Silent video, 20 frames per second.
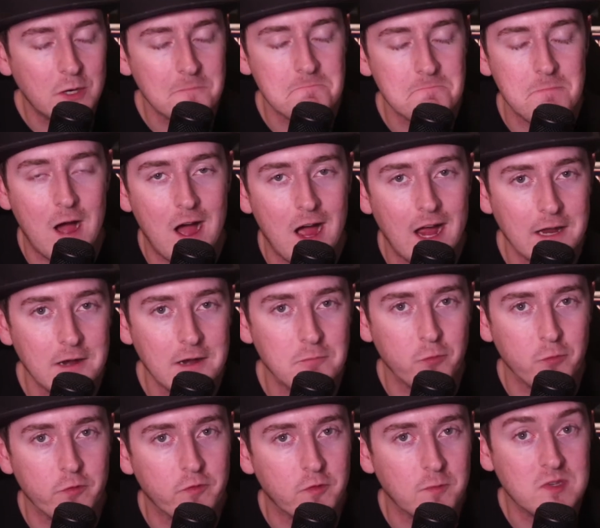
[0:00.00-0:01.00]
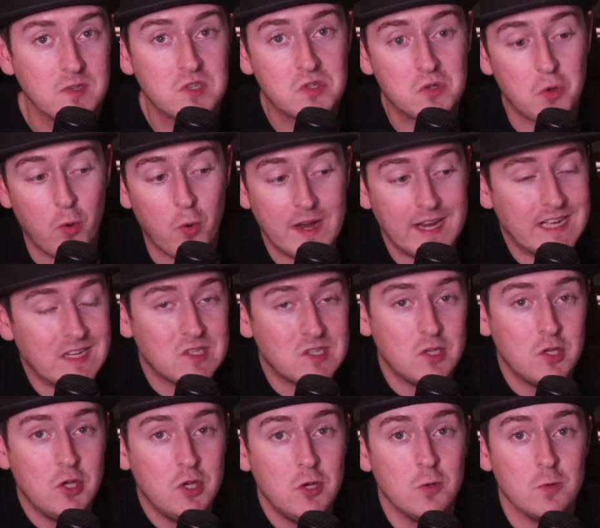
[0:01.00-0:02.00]
buying a movie from the store, it's
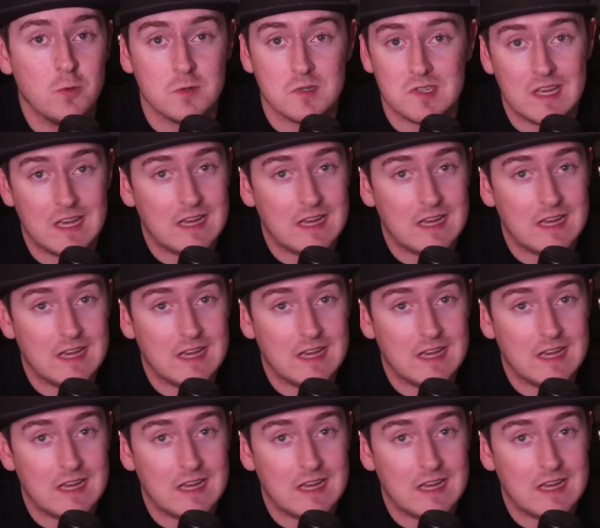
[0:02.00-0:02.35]
used.